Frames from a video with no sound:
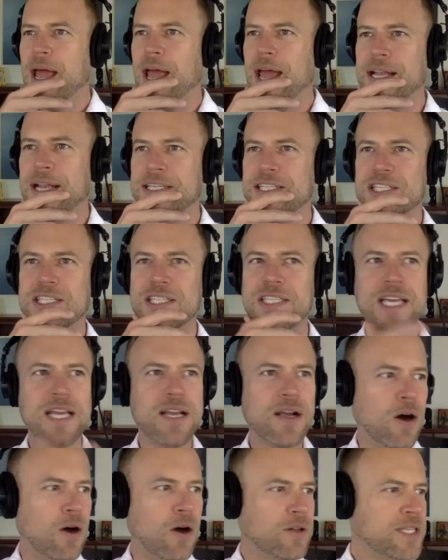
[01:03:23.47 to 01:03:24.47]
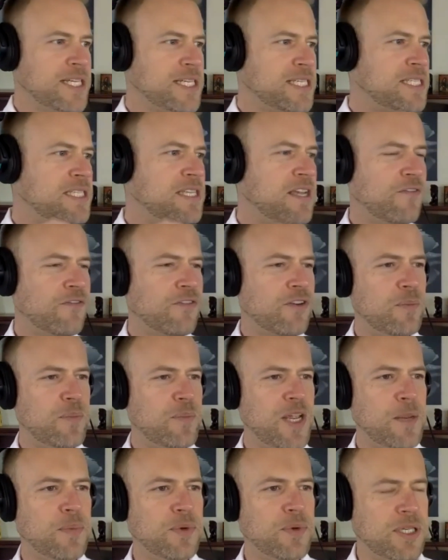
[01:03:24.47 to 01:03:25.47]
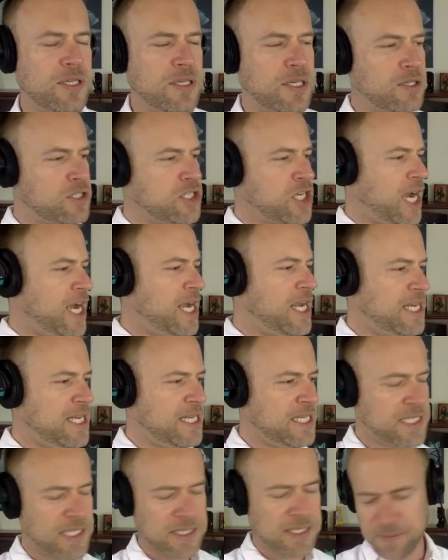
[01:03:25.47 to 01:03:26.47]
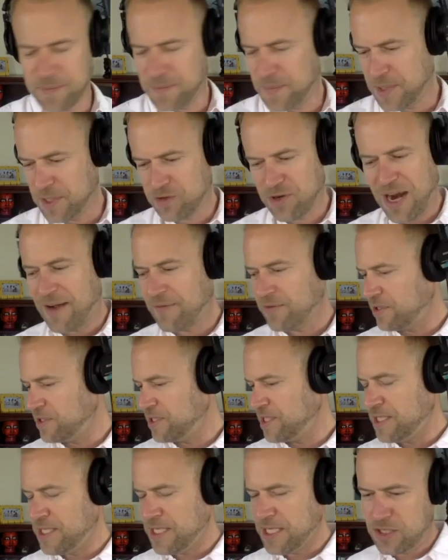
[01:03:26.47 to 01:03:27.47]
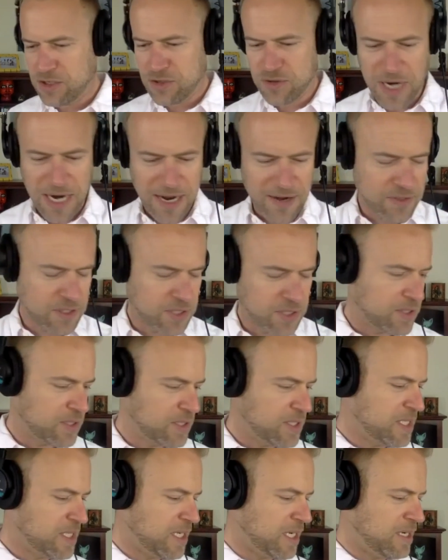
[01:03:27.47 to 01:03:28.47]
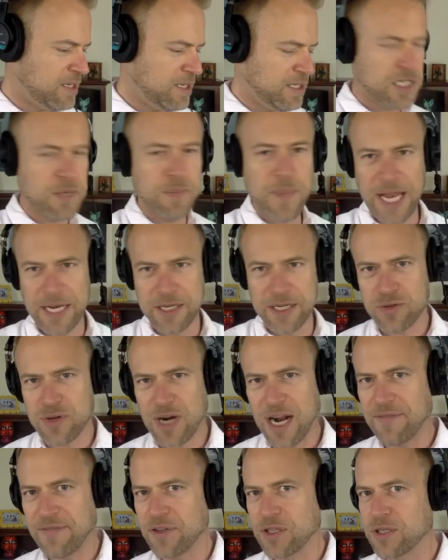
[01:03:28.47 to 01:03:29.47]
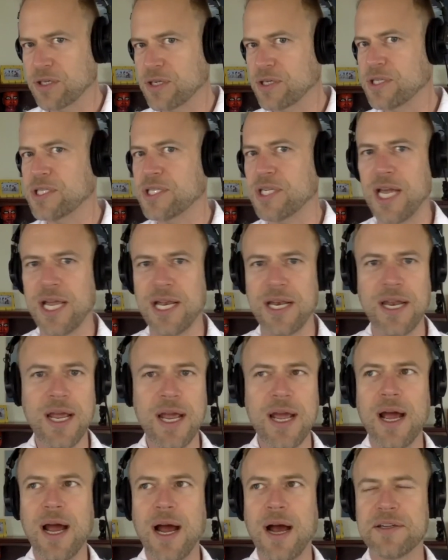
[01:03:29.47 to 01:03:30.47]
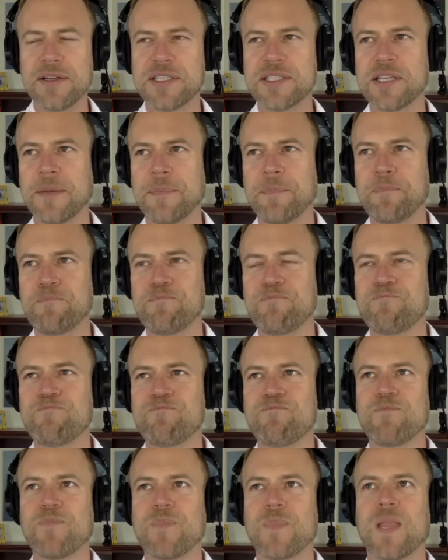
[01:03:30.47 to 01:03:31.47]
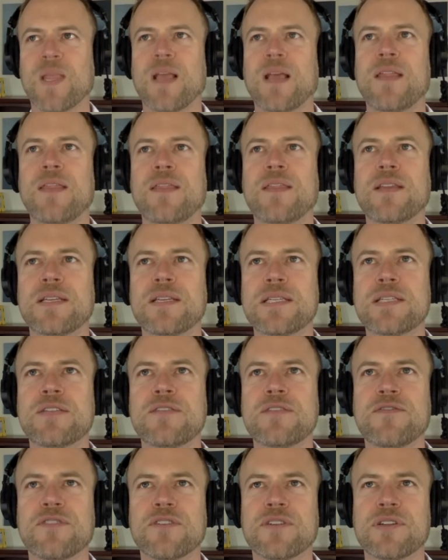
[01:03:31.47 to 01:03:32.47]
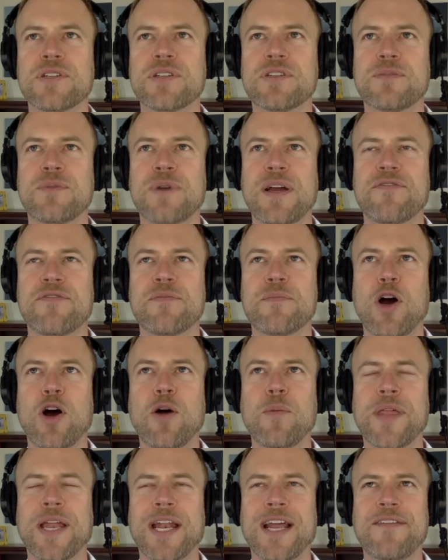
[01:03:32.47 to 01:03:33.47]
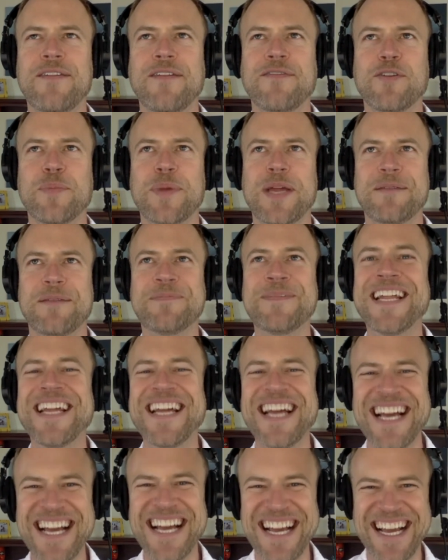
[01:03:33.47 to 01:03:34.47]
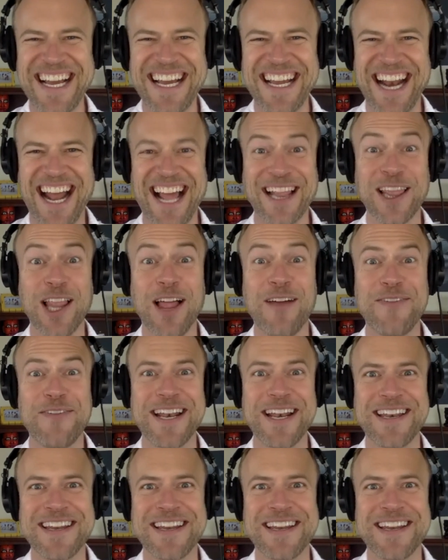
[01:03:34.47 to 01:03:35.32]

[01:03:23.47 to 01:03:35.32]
just seeing all these different people, Chinese travelers, Indian travelers, and Tibetan travelers. And I was just like, this is the furthest away from home that I've ever been. And I love it.